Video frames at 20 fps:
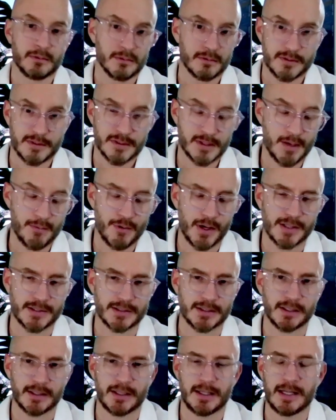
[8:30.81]

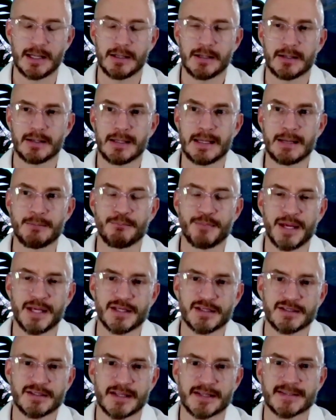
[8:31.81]
Summarizing, in
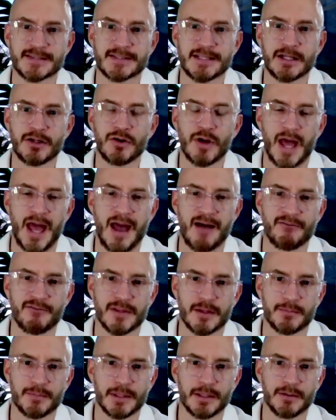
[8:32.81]
patients that still have the
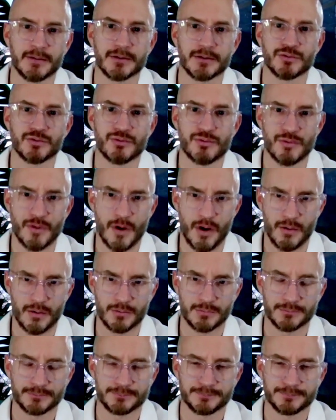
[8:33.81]
ability to grow,